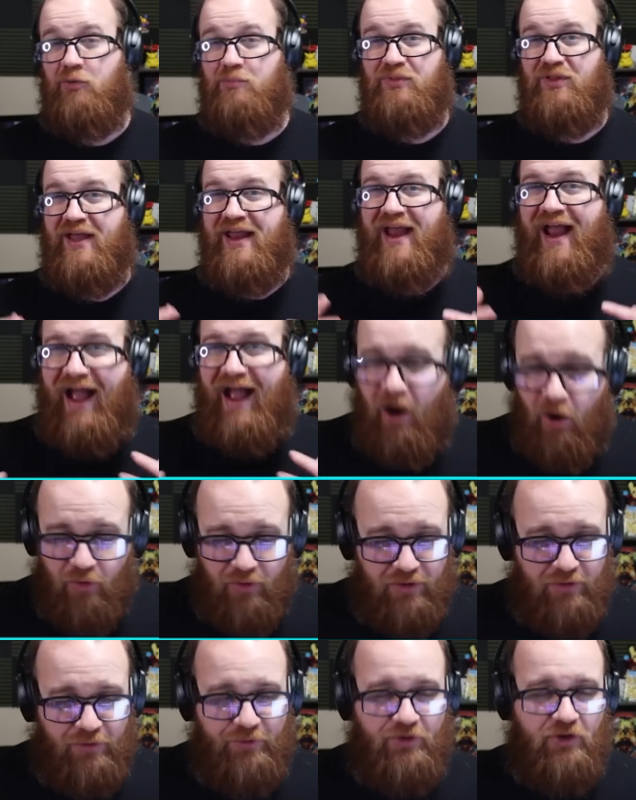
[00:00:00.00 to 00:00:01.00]
play out
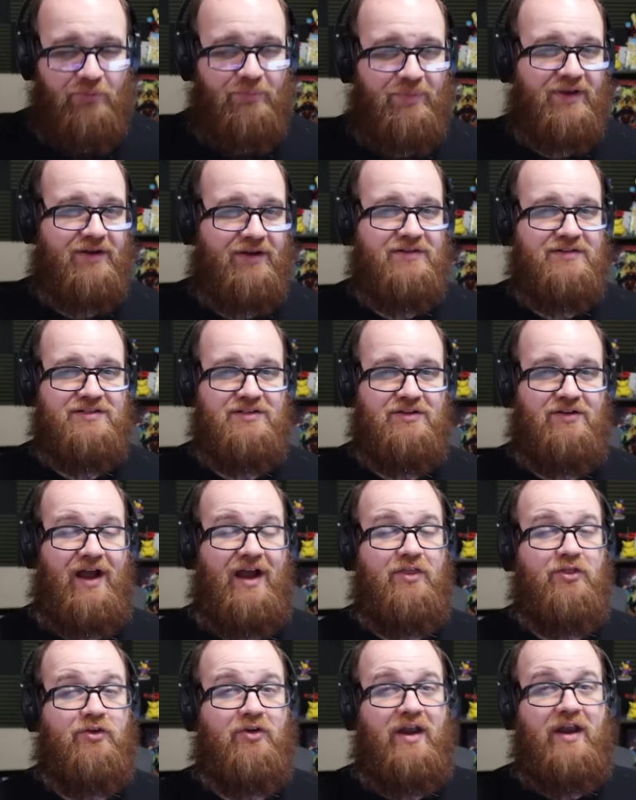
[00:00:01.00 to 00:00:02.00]
a little bit until
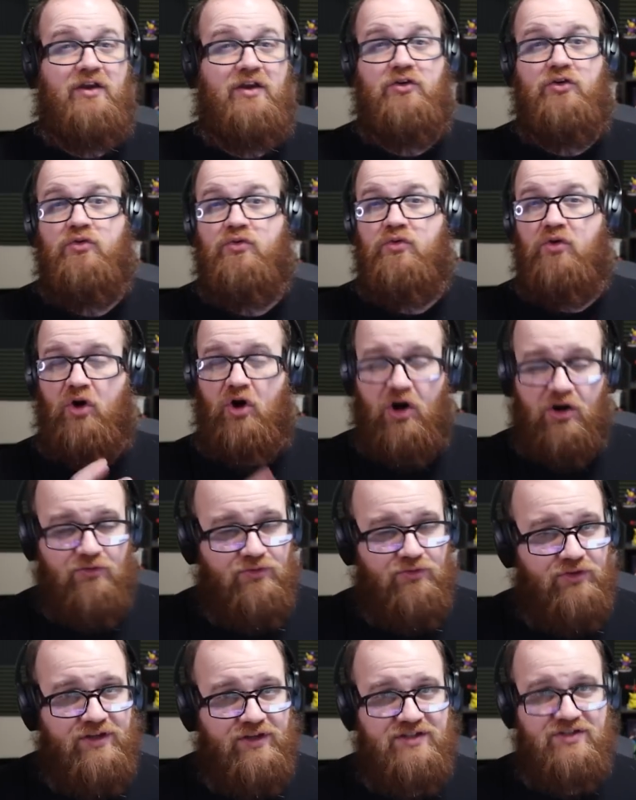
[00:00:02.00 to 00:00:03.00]
either a new card
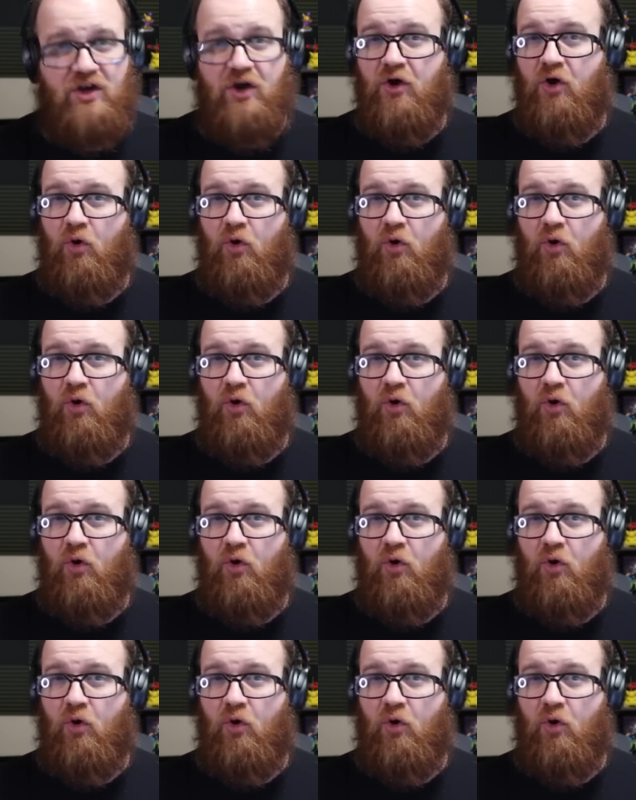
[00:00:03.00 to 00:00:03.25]
release